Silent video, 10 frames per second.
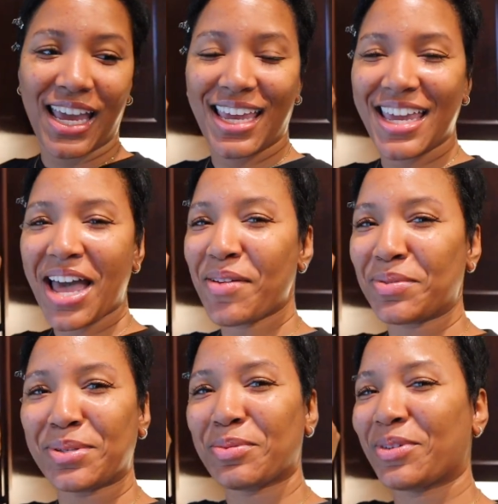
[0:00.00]
and he got
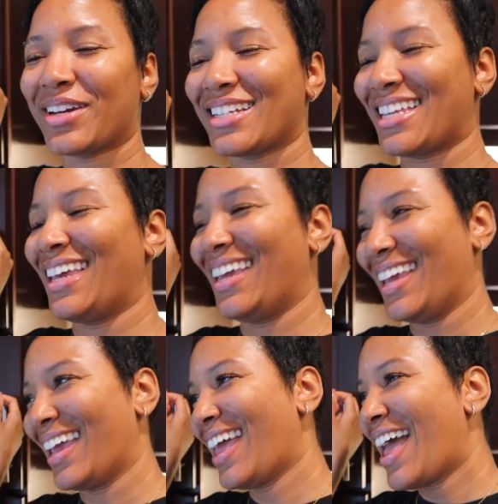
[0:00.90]
me some creatine.